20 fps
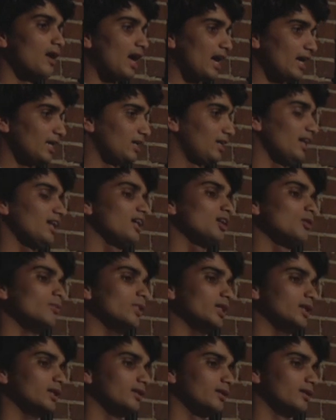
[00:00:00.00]
I take a
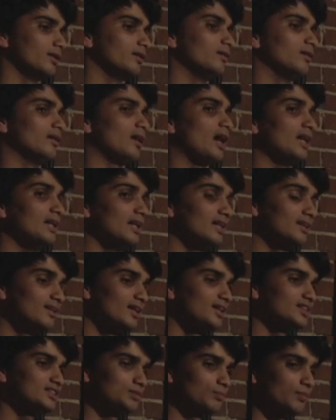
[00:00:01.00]
minute, I let
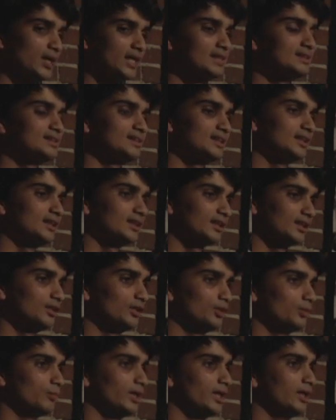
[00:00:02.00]
that smile sink
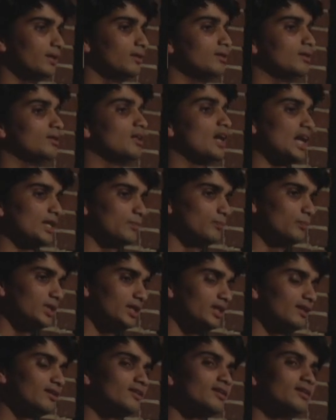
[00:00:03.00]
into me, I
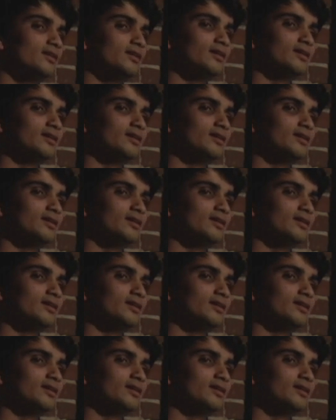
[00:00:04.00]
breathe,